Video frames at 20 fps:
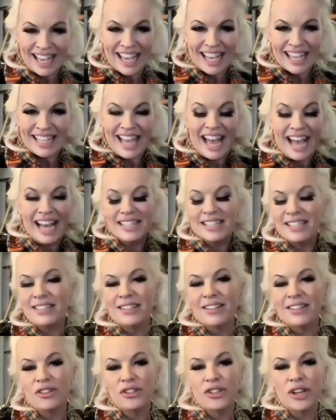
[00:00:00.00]
Yes,
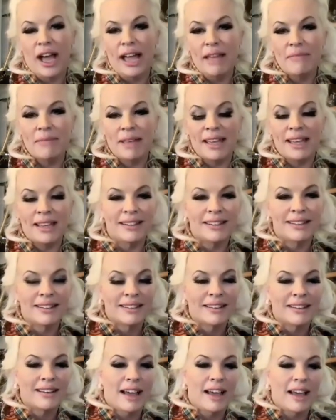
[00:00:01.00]
chime in.
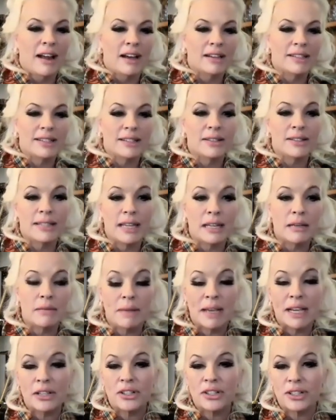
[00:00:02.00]
And also send
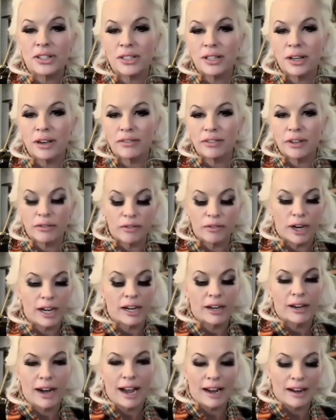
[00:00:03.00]
pictures over of where
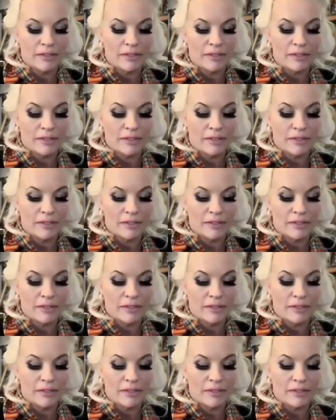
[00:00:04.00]
you're at.